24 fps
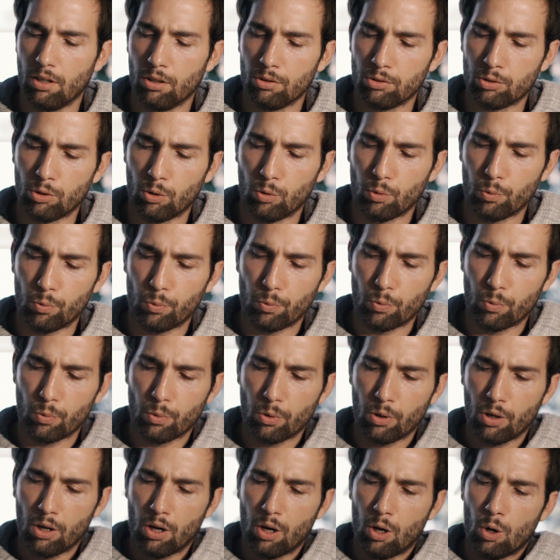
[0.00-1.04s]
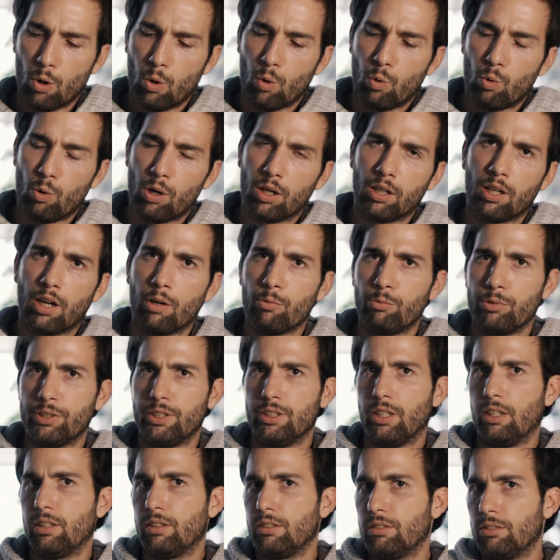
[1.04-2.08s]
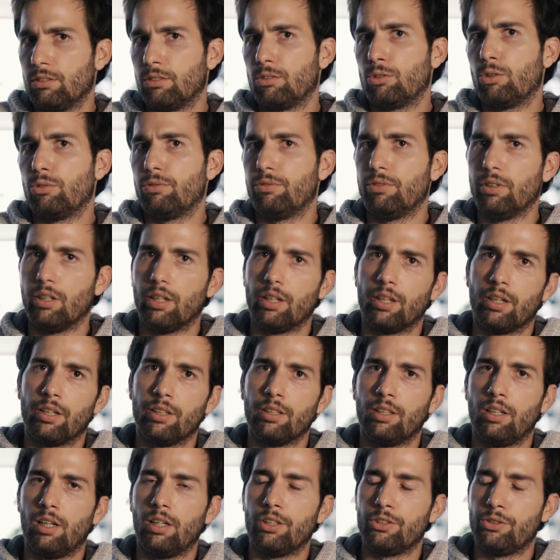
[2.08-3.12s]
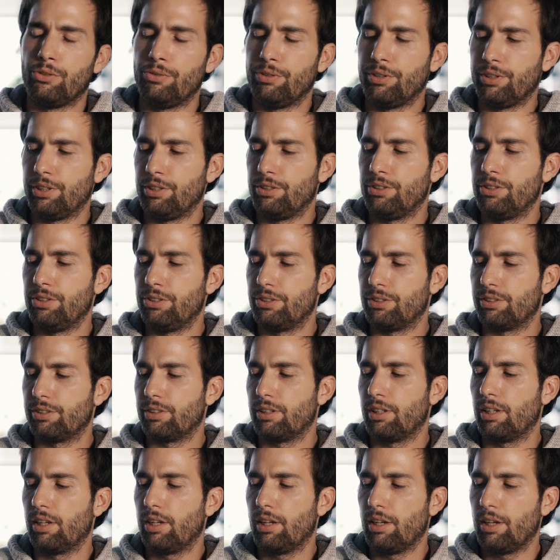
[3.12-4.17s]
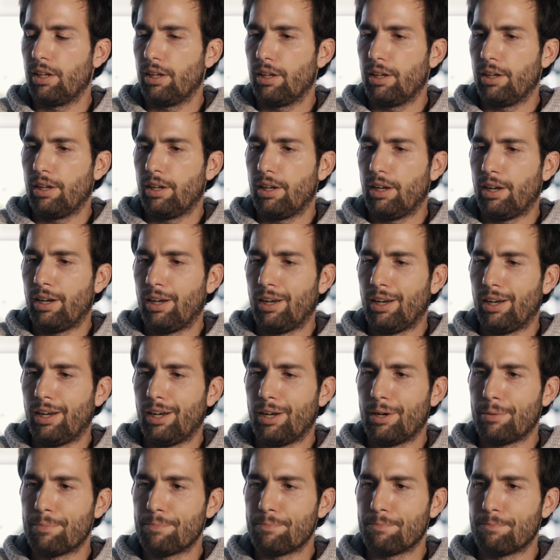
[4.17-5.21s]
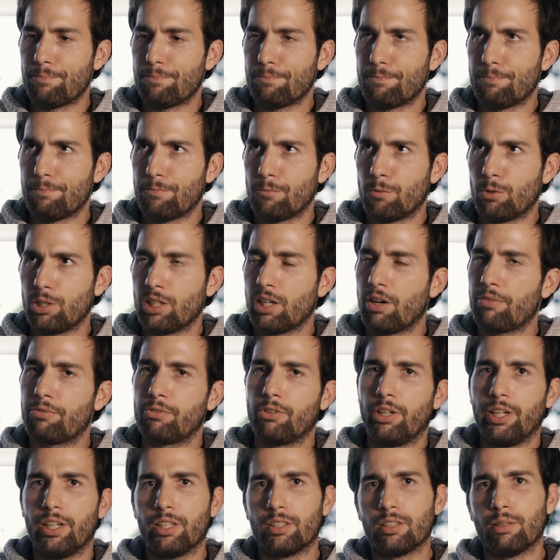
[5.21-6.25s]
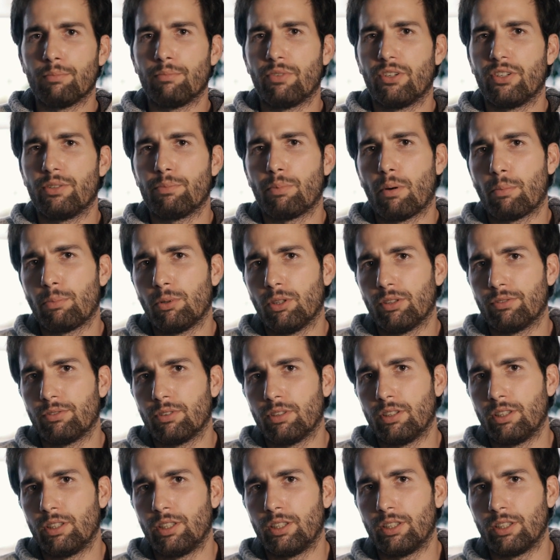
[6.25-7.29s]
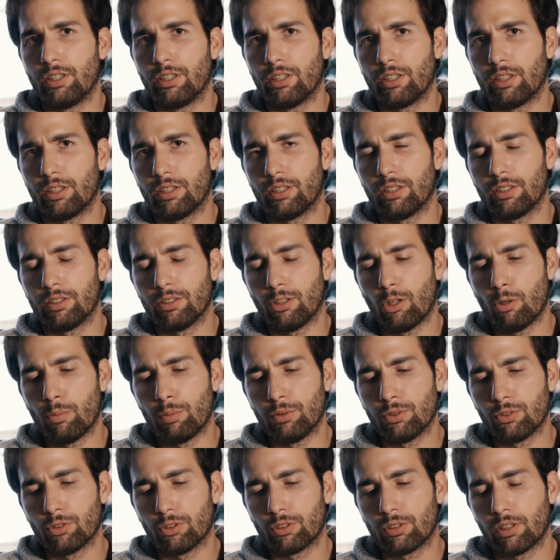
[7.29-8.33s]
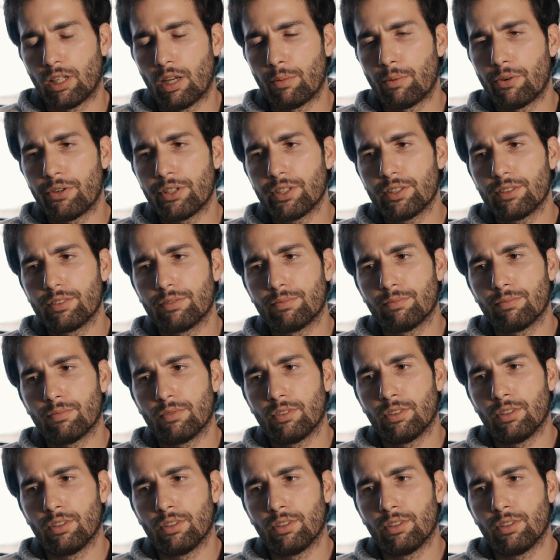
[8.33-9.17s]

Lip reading: So, what have we done so far during these years? We have created some very popular open source libraries.